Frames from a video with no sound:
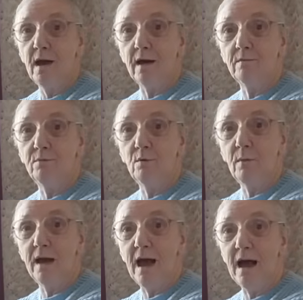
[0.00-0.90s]
I can
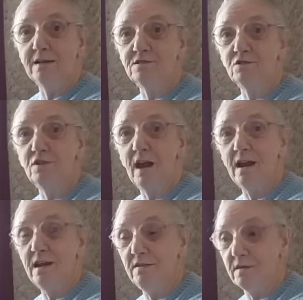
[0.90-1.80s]
put my hands
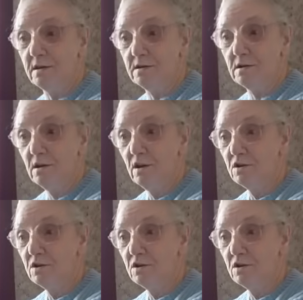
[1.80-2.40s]
underneath it,